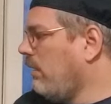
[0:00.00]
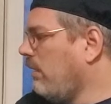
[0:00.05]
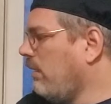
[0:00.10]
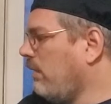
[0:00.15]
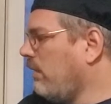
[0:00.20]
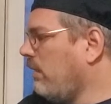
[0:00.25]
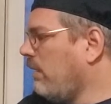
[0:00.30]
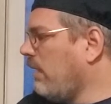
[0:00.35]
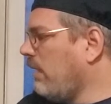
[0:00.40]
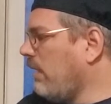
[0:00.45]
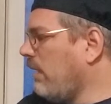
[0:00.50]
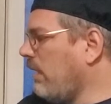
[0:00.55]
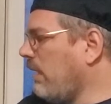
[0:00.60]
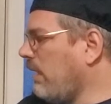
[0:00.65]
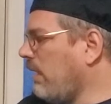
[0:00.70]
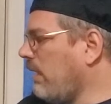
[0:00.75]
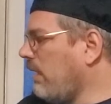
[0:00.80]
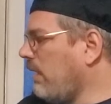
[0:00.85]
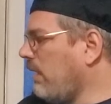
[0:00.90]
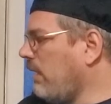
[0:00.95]
Say
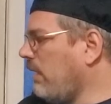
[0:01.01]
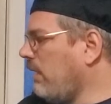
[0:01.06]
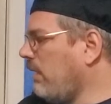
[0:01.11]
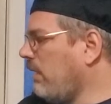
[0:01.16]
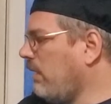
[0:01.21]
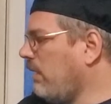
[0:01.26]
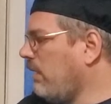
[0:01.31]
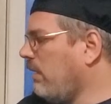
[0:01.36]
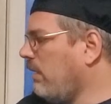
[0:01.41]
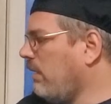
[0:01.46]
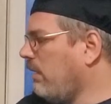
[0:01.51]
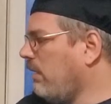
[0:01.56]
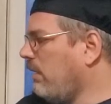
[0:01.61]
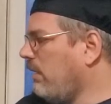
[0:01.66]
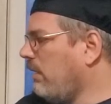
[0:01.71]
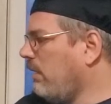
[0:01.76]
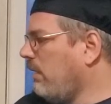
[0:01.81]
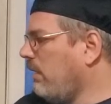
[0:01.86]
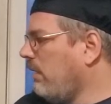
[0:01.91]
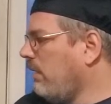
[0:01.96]
I
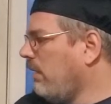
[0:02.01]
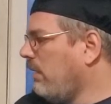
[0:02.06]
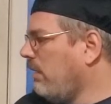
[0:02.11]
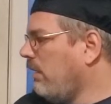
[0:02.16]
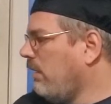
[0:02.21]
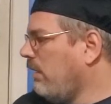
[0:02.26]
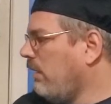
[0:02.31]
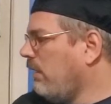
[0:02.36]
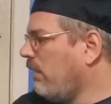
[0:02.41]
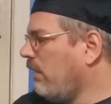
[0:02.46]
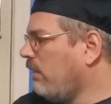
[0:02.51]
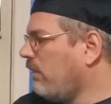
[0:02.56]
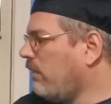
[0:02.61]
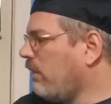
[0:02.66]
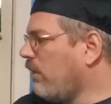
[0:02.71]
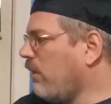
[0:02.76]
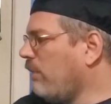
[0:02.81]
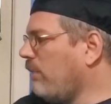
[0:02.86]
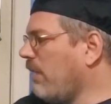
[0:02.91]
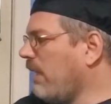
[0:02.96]

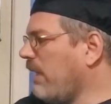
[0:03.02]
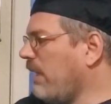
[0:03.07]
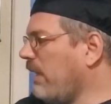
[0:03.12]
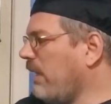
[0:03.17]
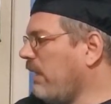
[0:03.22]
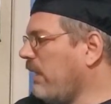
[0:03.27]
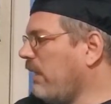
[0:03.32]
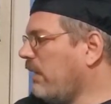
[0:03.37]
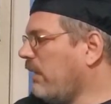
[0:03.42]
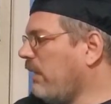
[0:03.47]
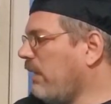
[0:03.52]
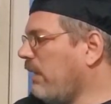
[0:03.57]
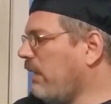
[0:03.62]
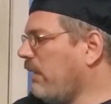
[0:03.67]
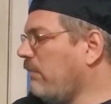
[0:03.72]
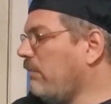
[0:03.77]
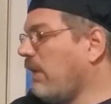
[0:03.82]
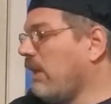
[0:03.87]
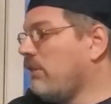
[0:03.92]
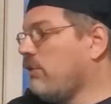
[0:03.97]
start my
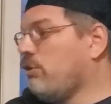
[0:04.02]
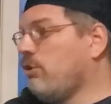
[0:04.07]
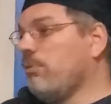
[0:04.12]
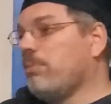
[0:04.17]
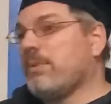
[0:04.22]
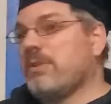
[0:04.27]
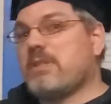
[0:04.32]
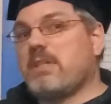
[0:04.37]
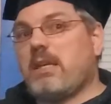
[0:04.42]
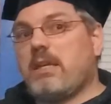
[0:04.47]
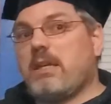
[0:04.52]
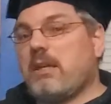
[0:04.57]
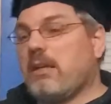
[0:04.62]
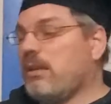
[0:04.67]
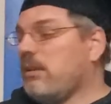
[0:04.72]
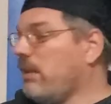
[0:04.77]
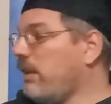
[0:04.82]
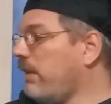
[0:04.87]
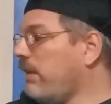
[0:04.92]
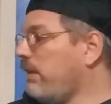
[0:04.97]
incline, my 2%
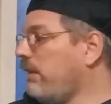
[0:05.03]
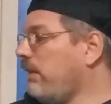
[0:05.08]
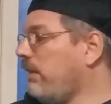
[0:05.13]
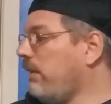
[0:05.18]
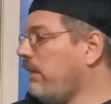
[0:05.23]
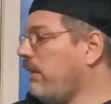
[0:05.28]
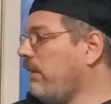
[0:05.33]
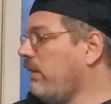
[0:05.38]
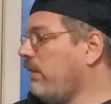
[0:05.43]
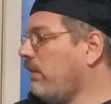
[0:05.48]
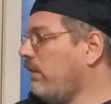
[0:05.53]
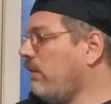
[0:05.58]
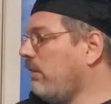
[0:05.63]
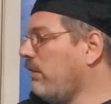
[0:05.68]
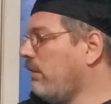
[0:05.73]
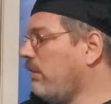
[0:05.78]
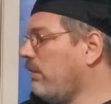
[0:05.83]
incline here.